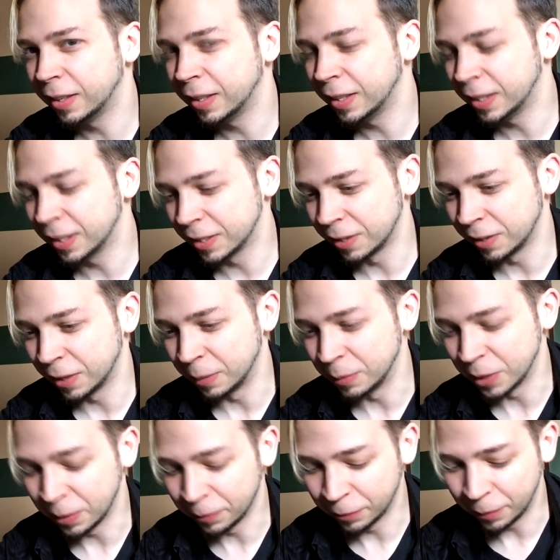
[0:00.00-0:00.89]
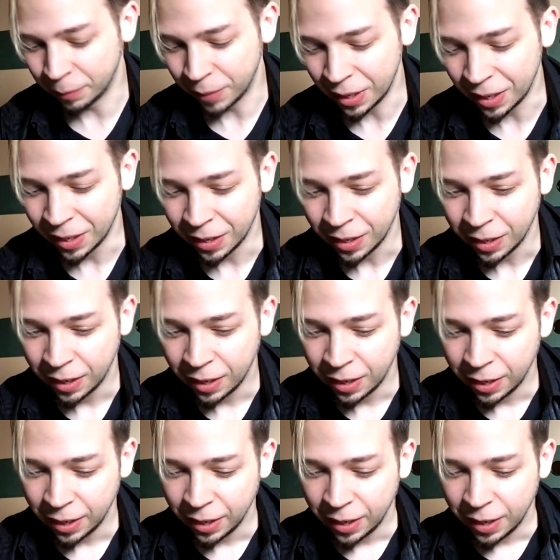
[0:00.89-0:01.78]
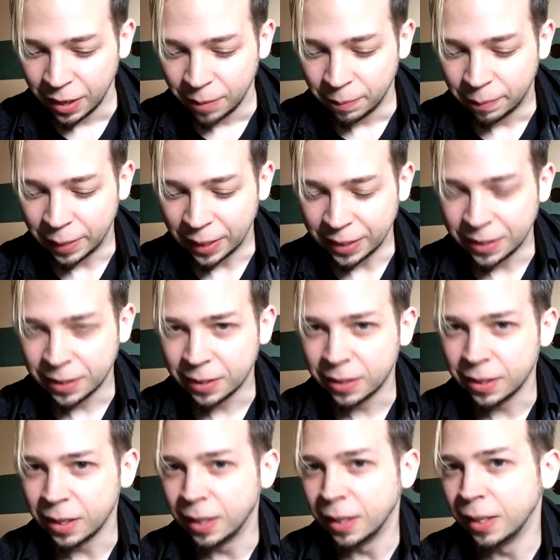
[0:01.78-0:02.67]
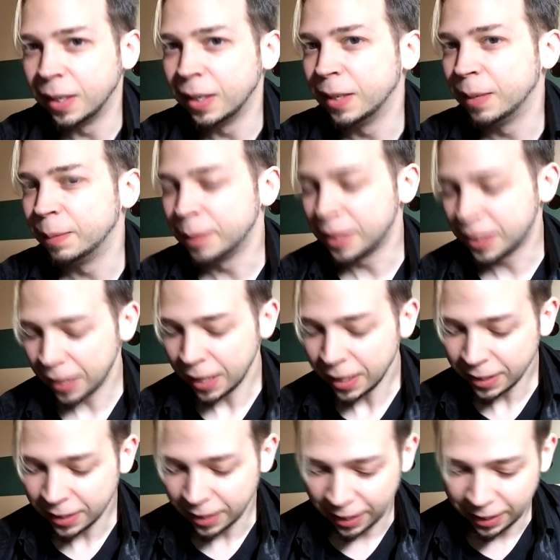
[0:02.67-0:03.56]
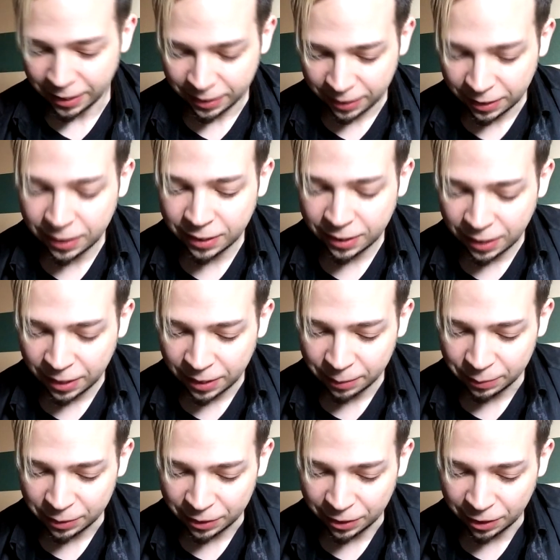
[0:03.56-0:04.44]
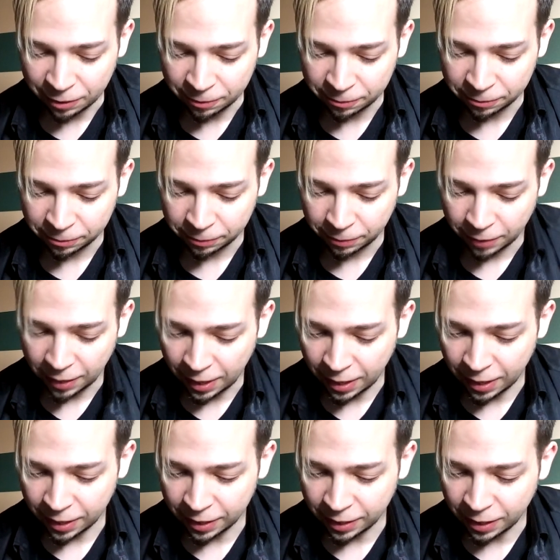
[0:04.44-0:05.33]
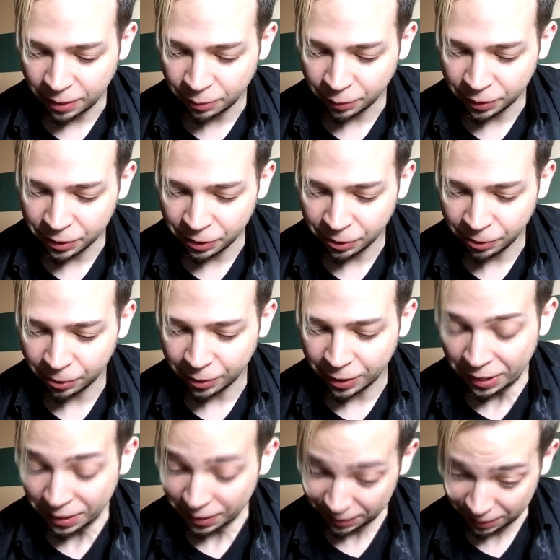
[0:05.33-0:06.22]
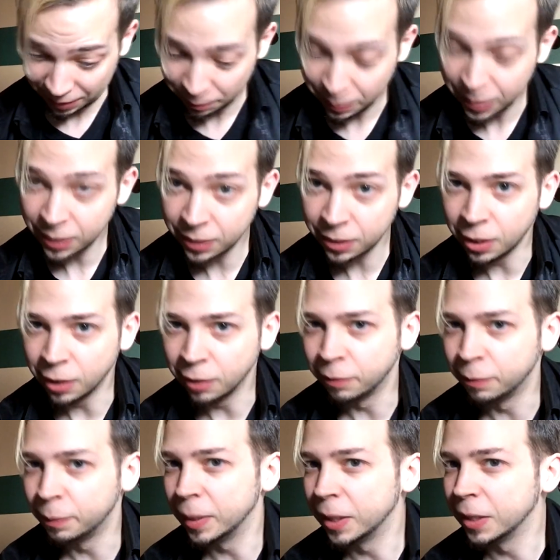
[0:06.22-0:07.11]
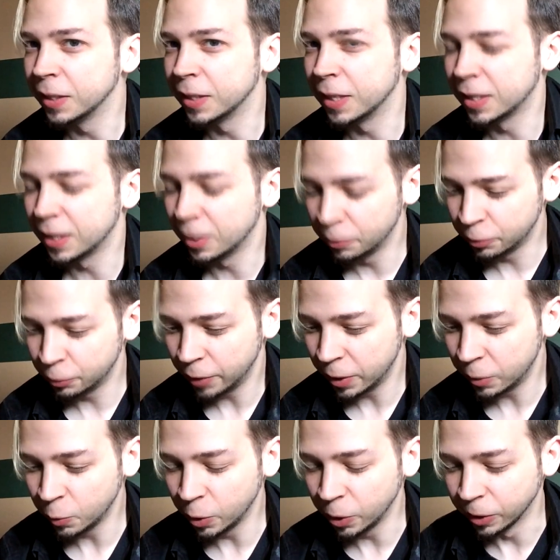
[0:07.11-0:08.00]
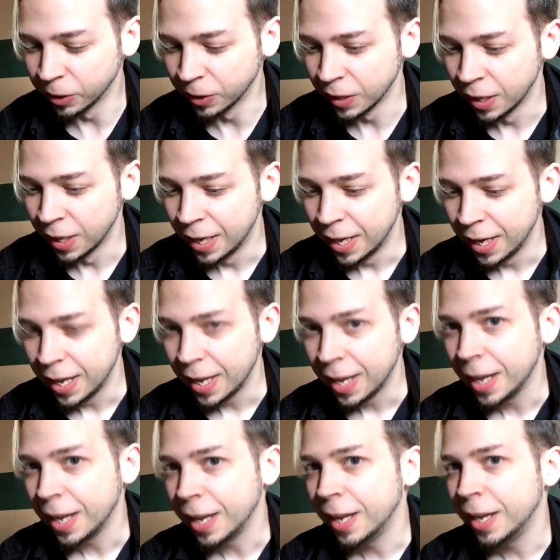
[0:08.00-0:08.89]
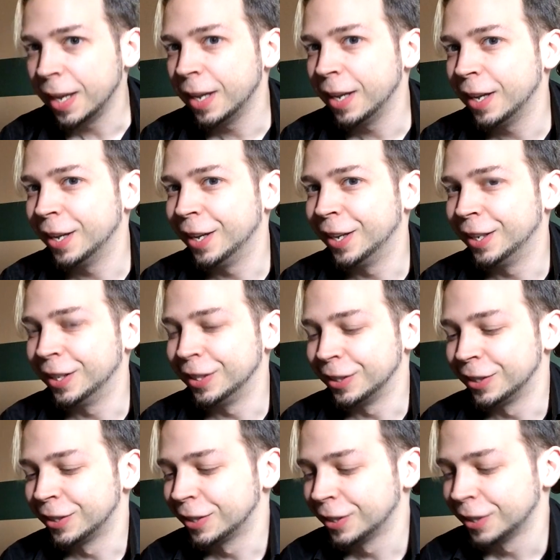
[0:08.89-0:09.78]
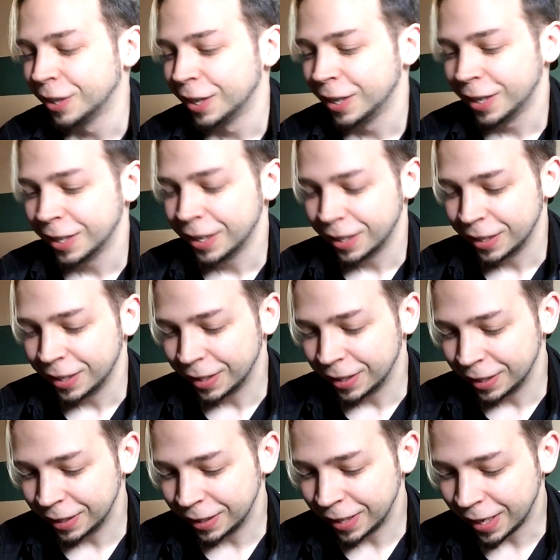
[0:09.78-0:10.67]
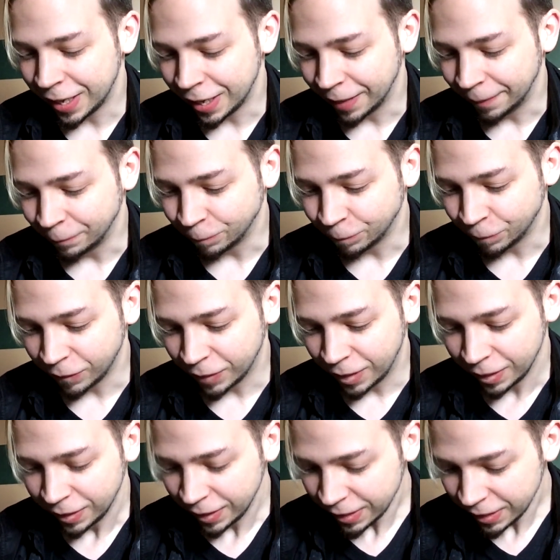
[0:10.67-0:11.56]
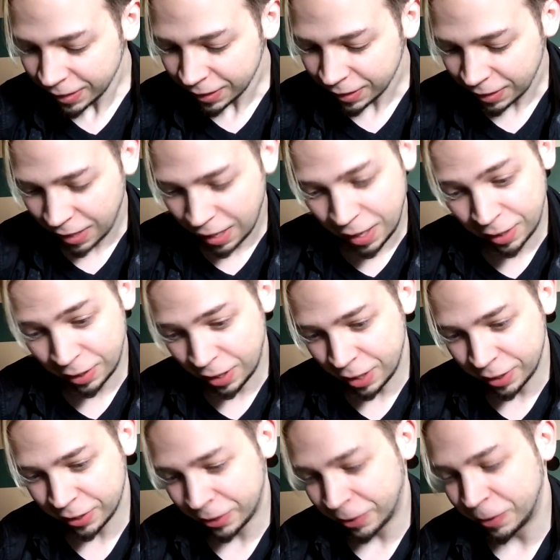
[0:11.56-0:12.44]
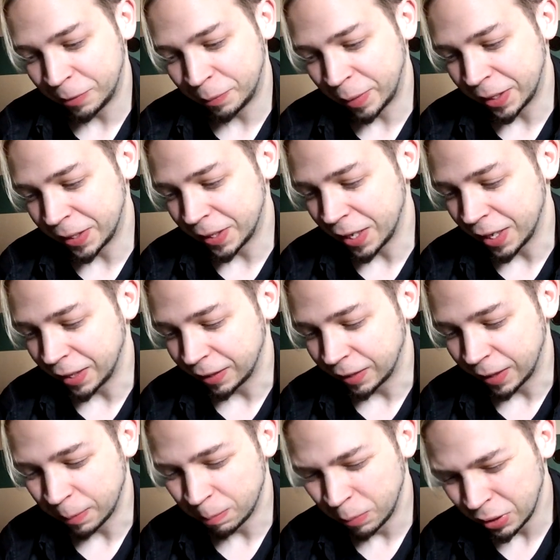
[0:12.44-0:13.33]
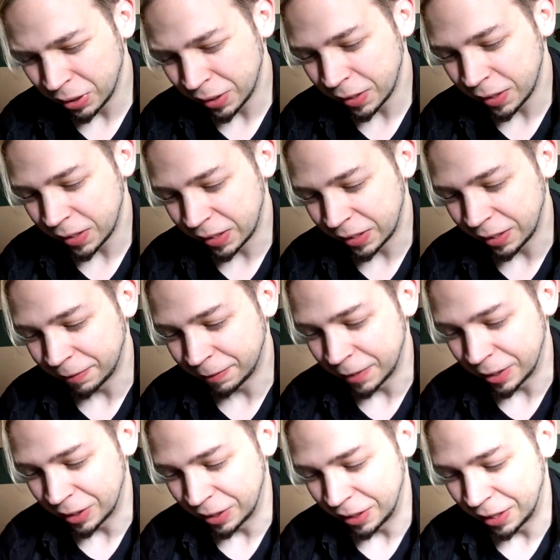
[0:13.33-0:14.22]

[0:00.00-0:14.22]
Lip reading: he gets a thumbs up from me. But besides that, I did send him stuff, and in return, he sent me stuff, because that's how a trade works. And yeah. I'll start off by saying, like, most of this stuff is